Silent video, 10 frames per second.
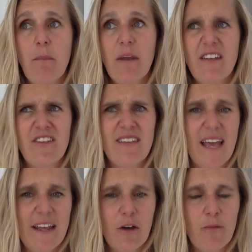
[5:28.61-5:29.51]
but are just
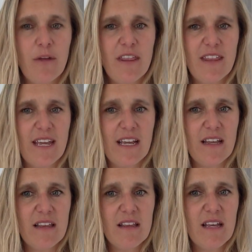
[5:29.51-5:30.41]
getting on with
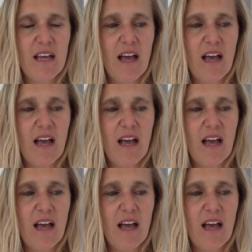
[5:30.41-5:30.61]
things,